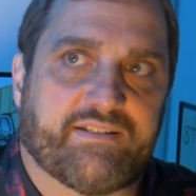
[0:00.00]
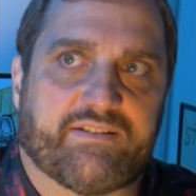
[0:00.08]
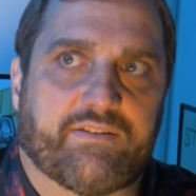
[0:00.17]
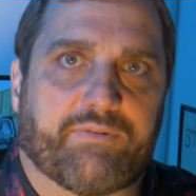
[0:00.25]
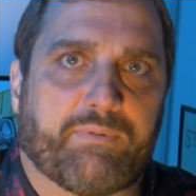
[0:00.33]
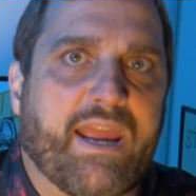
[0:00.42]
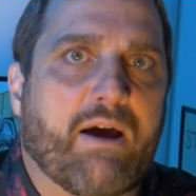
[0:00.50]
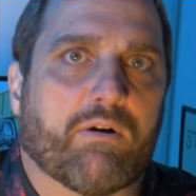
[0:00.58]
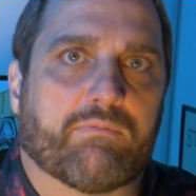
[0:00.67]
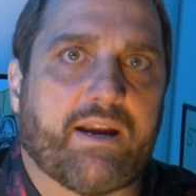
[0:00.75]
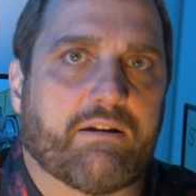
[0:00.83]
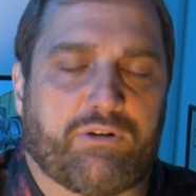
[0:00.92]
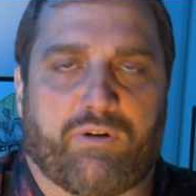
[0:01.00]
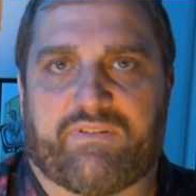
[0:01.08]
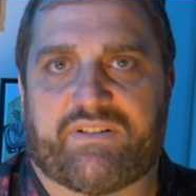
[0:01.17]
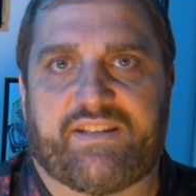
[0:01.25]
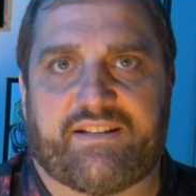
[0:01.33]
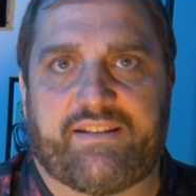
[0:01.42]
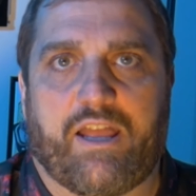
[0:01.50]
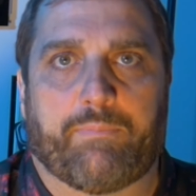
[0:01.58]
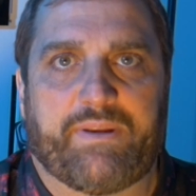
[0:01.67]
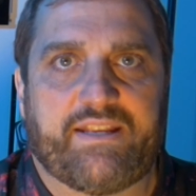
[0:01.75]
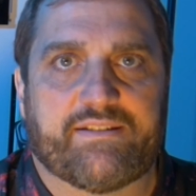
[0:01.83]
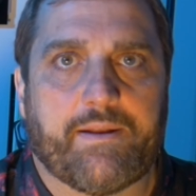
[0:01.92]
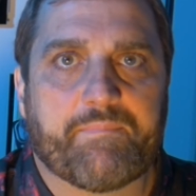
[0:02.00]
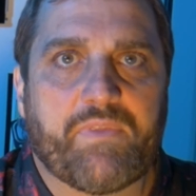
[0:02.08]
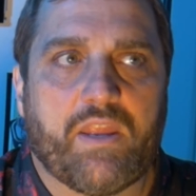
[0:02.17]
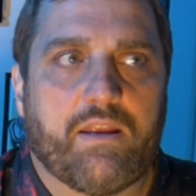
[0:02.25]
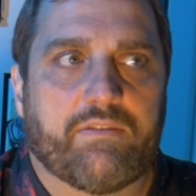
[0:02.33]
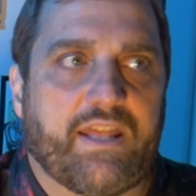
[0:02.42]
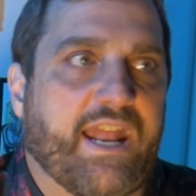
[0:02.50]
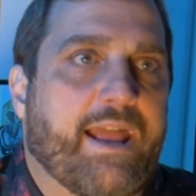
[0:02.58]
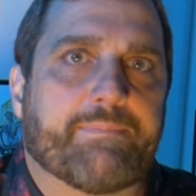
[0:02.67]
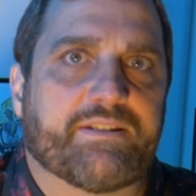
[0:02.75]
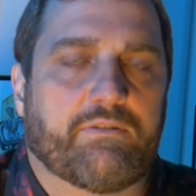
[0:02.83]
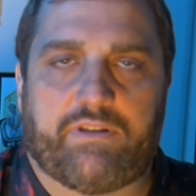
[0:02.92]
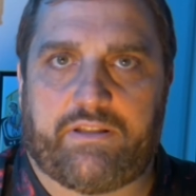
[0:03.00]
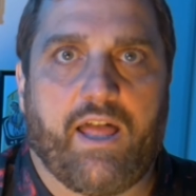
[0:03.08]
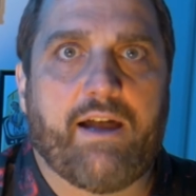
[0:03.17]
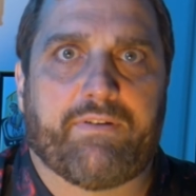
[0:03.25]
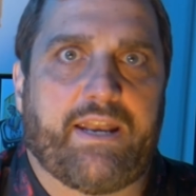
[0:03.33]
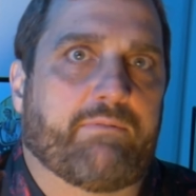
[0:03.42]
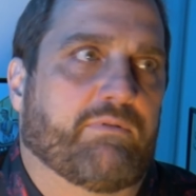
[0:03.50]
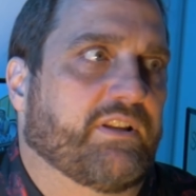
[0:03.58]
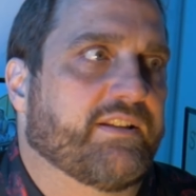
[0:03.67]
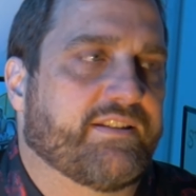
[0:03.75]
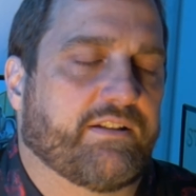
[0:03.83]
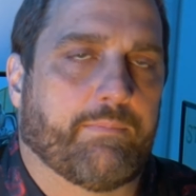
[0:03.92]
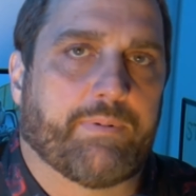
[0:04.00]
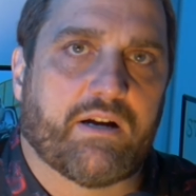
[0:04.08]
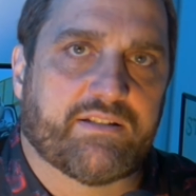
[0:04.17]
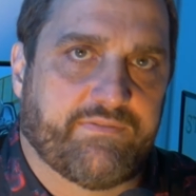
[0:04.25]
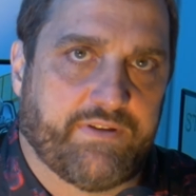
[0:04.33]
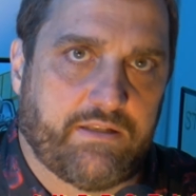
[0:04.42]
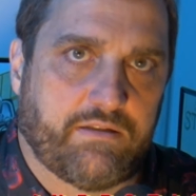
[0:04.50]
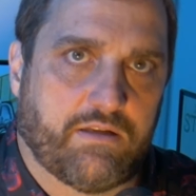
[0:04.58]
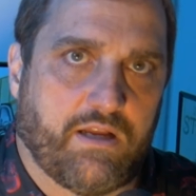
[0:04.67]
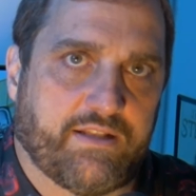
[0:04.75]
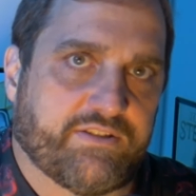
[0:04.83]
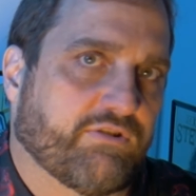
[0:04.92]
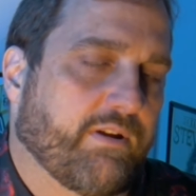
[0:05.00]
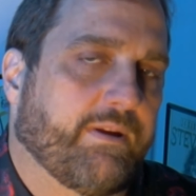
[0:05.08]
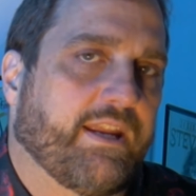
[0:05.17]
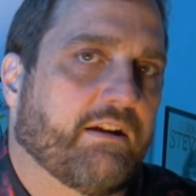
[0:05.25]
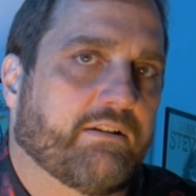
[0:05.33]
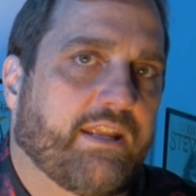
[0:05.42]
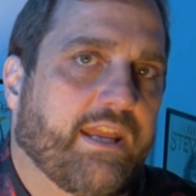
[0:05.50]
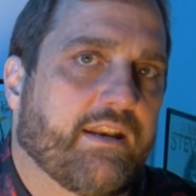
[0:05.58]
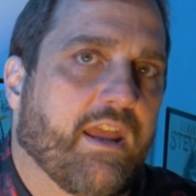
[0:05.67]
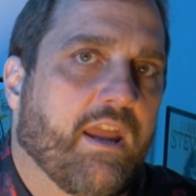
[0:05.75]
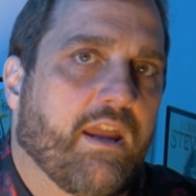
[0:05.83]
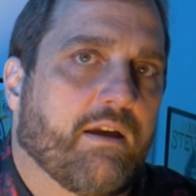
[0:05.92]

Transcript: It's a 3-hour record over 6 LPs that I absolutely love, and I would listen to parts of it on streaming here and again,